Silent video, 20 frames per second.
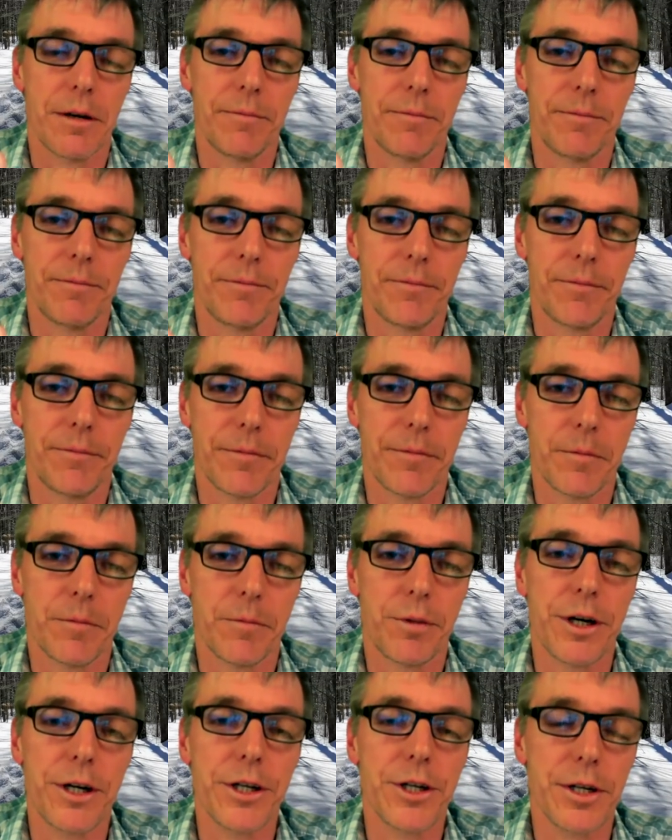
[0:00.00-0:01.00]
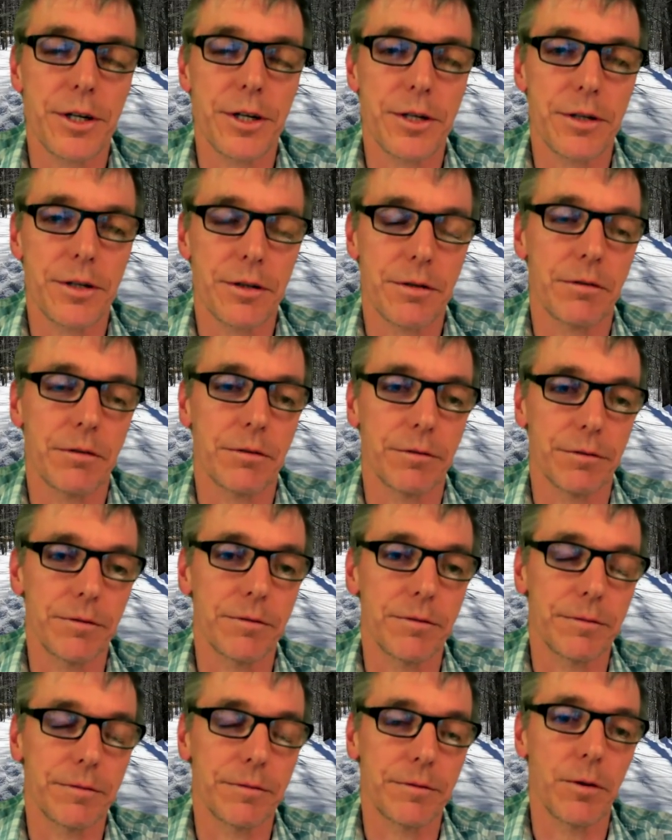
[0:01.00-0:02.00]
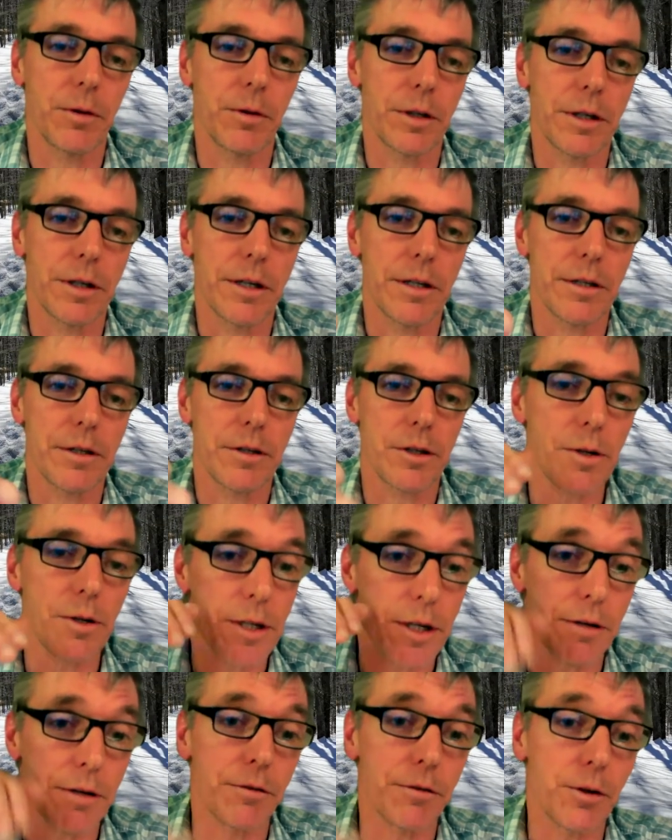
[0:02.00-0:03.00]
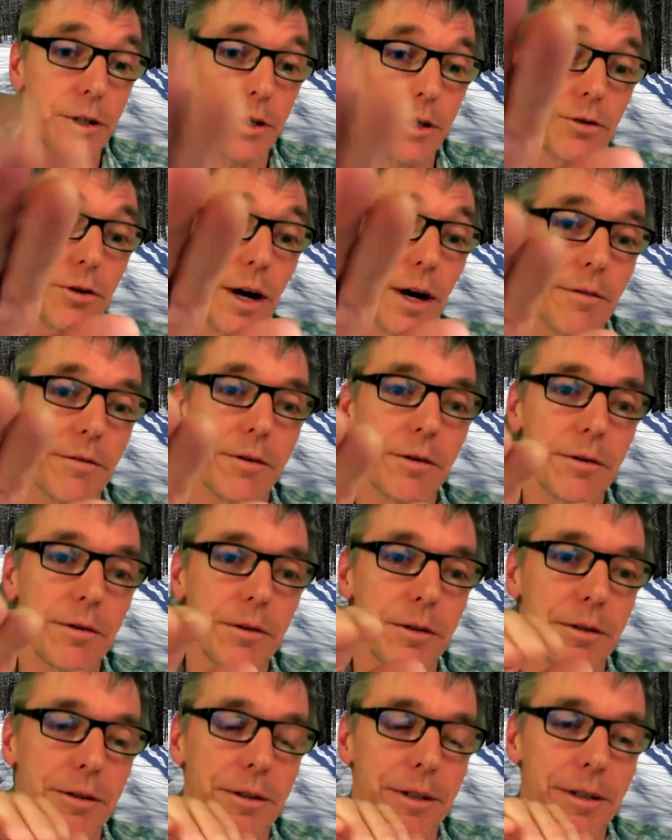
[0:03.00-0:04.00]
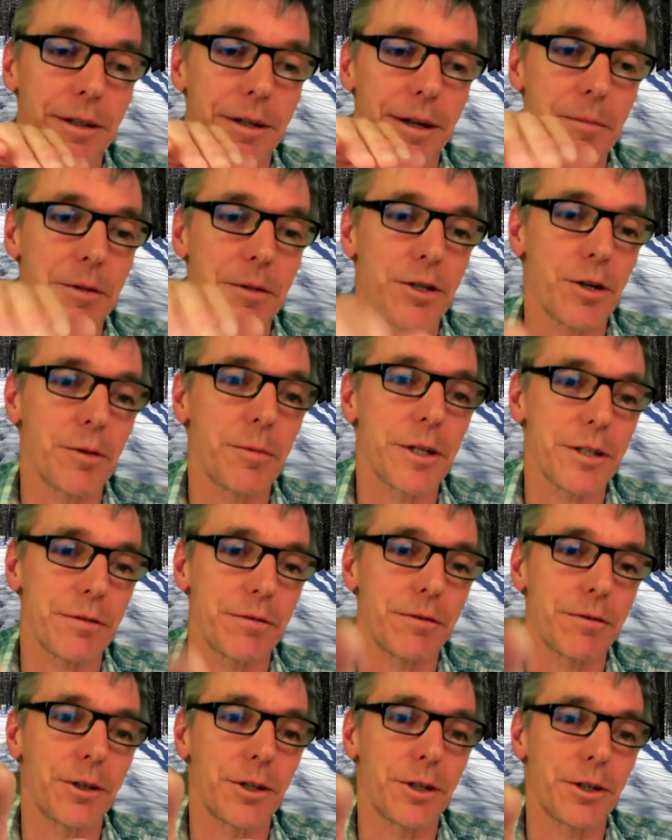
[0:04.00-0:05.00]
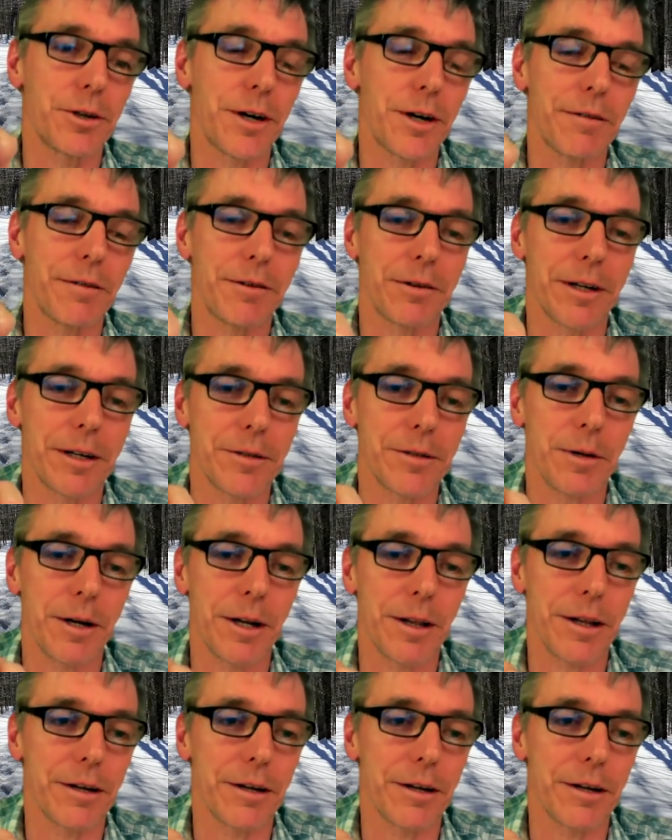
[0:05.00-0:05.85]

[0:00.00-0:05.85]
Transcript: um, bridges or Fords, is it a Ford you drive through or I'm assuming it's a Ford you drive through. That's what it